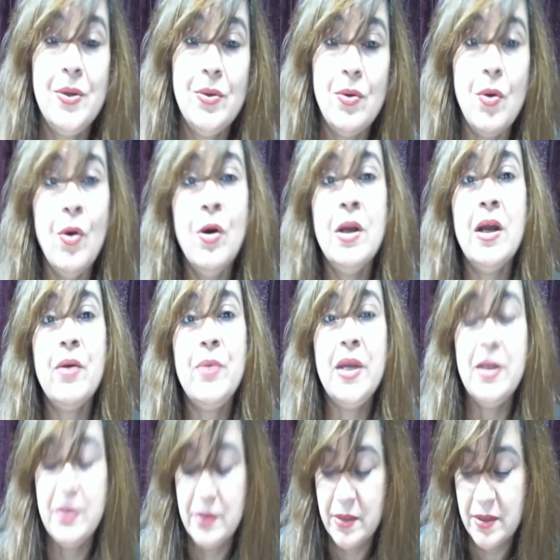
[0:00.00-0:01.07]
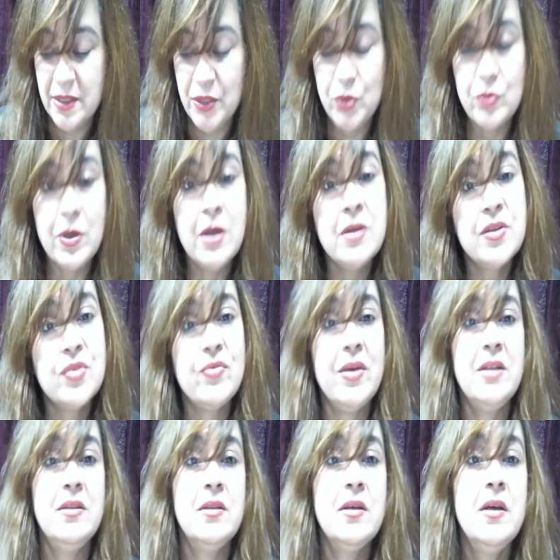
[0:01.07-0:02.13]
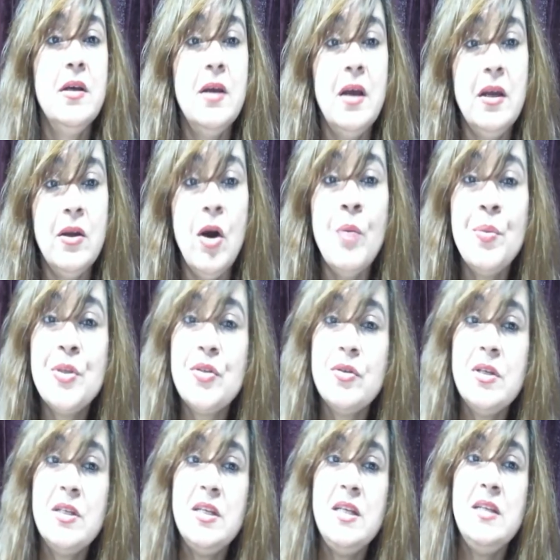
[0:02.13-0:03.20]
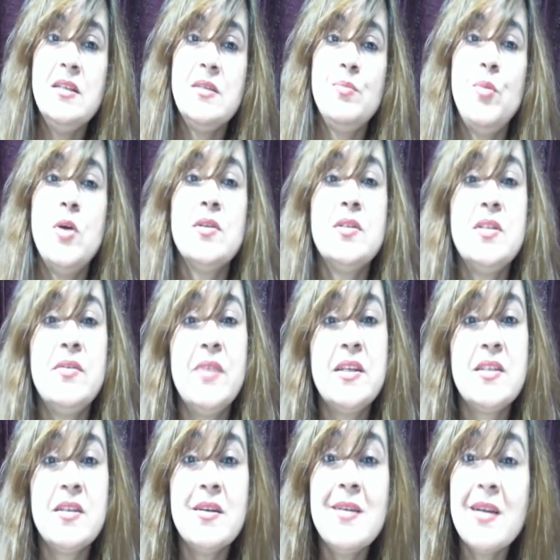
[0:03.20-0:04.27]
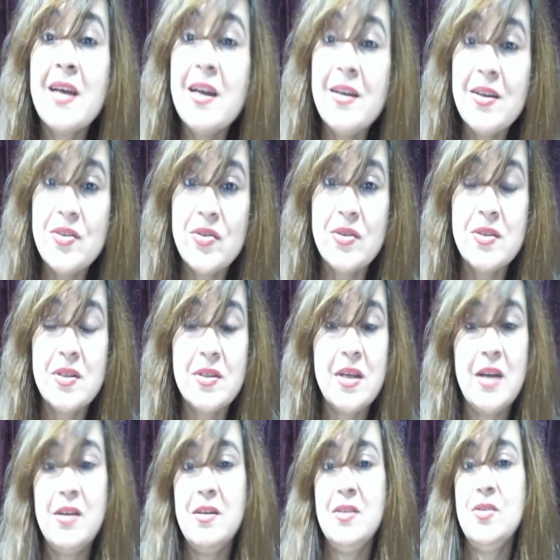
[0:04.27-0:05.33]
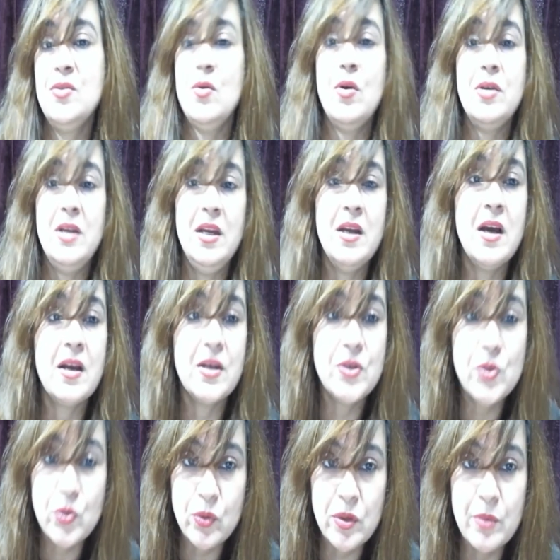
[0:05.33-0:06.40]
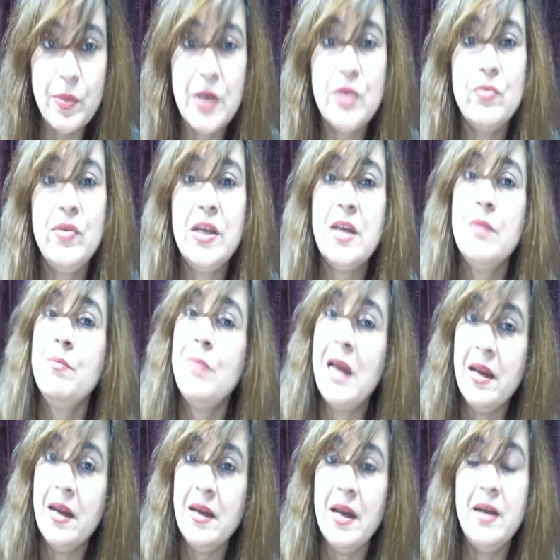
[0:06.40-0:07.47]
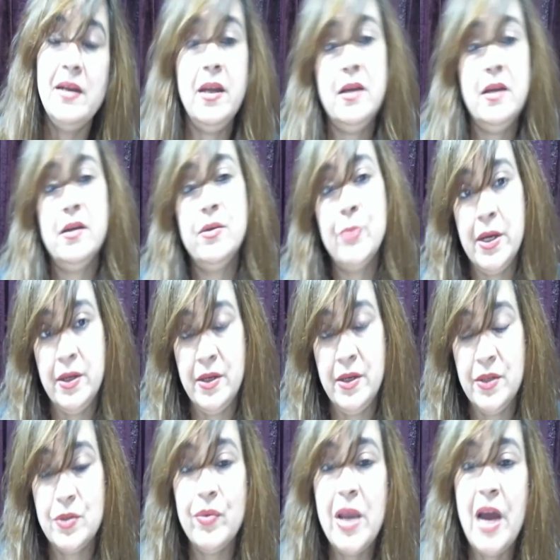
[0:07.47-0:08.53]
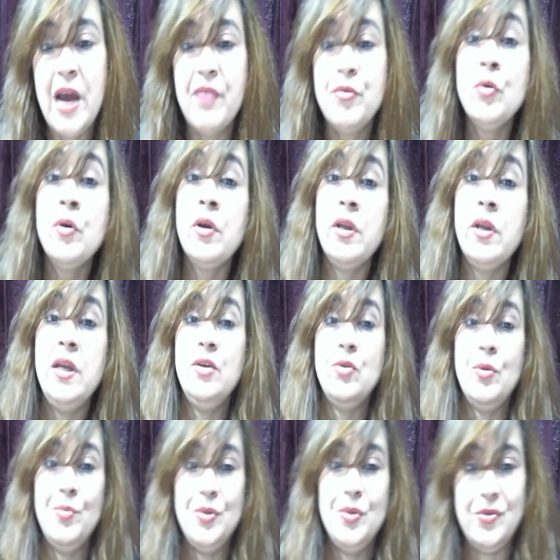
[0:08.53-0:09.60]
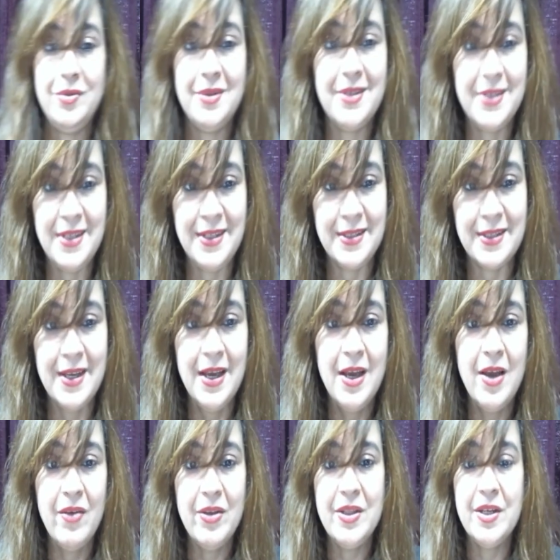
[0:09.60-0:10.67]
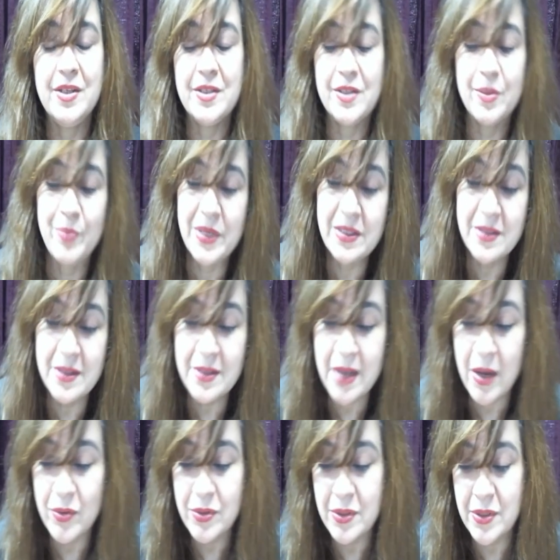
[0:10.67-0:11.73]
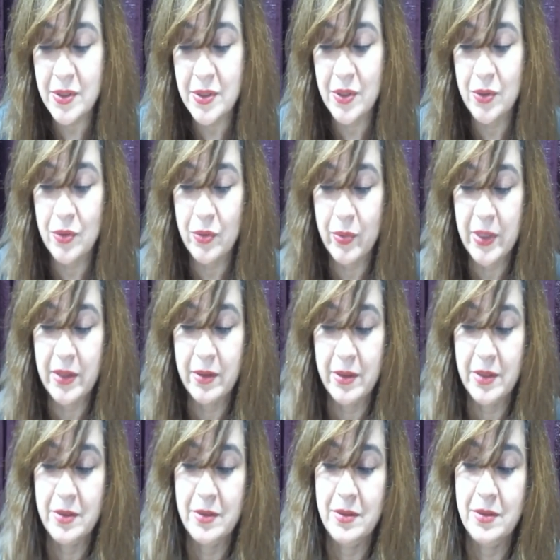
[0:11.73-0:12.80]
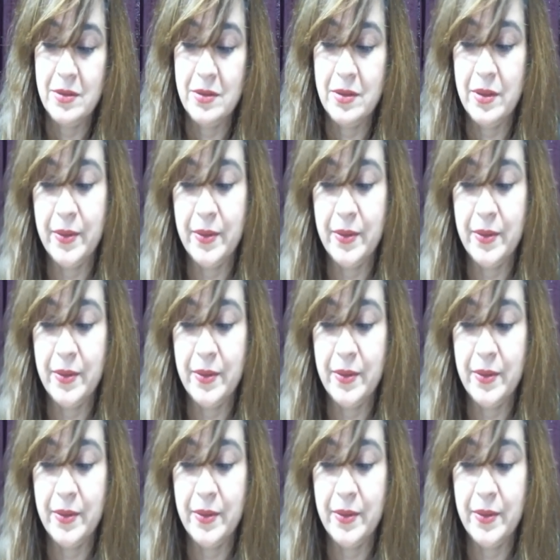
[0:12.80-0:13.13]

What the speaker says: all our weaknesses into our strength, and opportunities, positive external conditions that is not in our control, but we can plan and take advantage. So we have to create opportunities, whether it is the business houses, whether it is